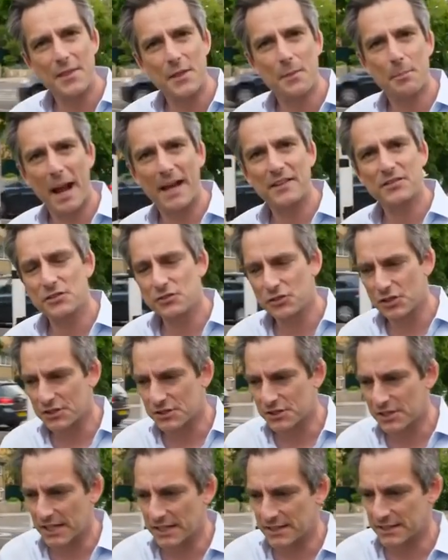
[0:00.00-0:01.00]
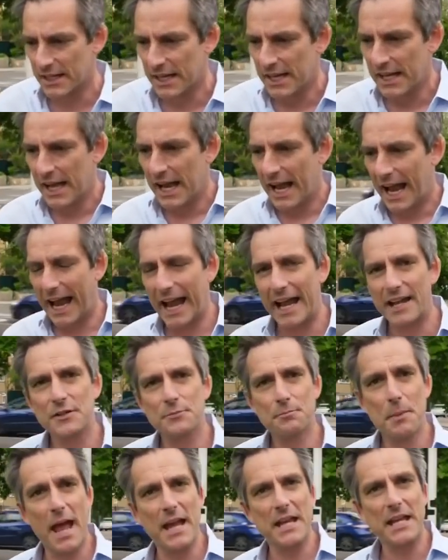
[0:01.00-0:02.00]
in the passenger seat
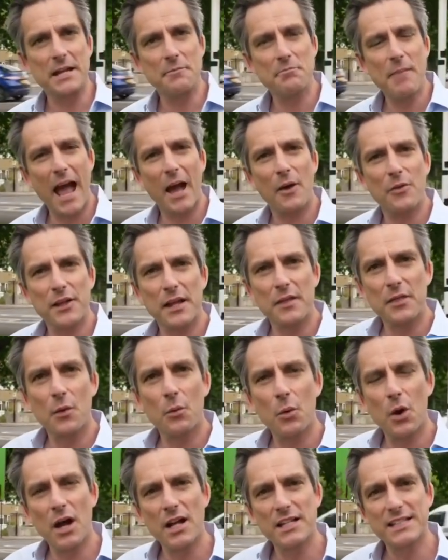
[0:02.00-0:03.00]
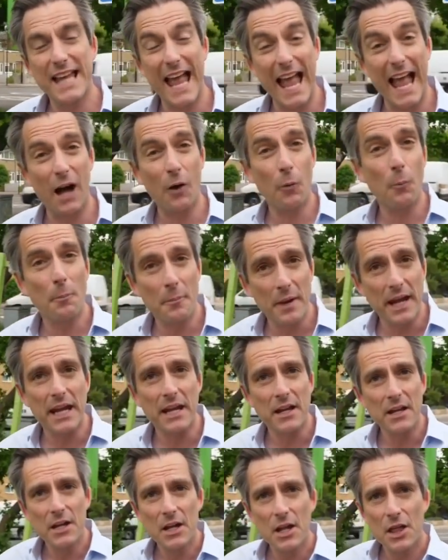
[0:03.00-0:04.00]
and Penny mouthing the words, help
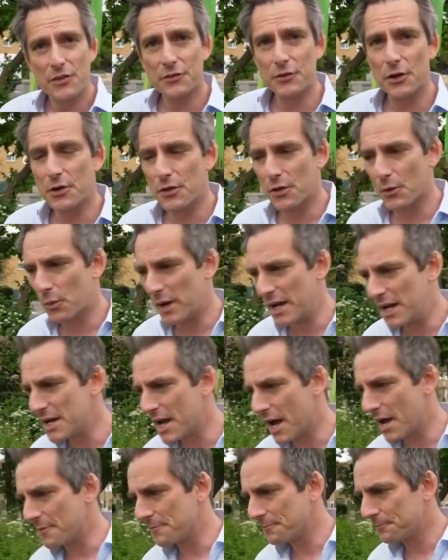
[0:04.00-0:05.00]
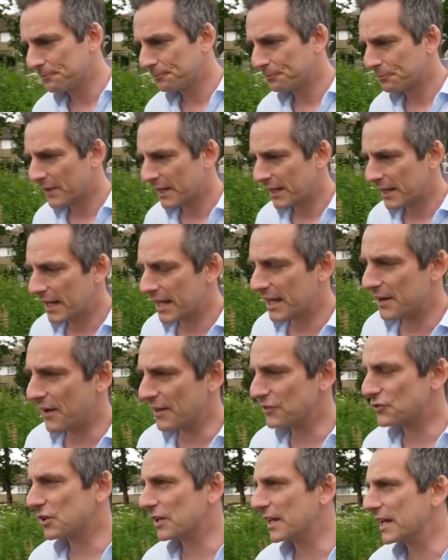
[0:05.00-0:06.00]
me, through the window. It
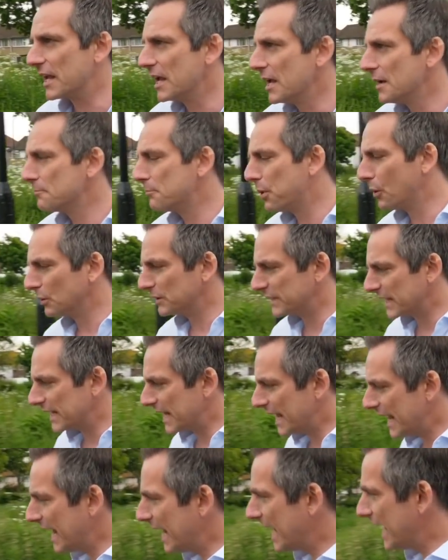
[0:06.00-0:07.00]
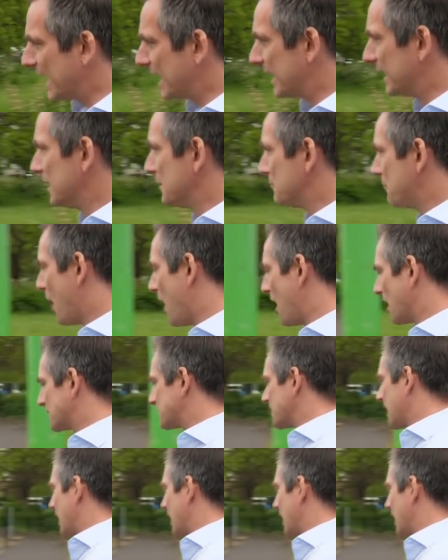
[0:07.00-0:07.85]
eventually pulled in here, parked